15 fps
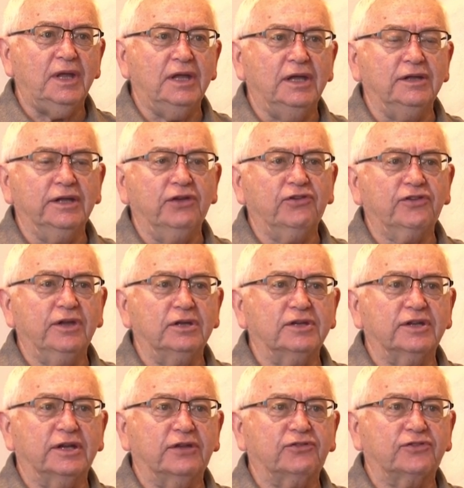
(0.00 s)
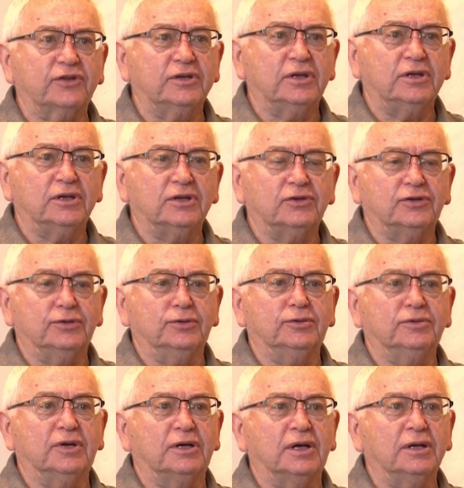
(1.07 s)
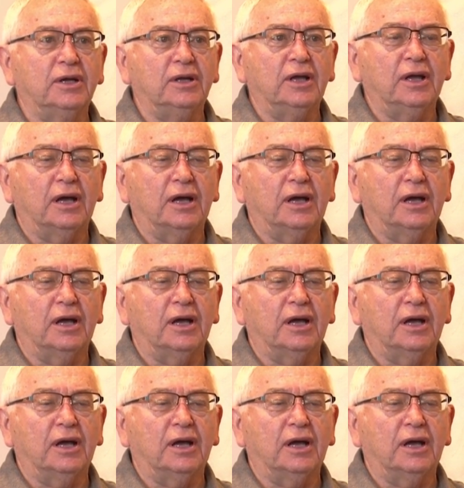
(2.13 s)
and they sent us to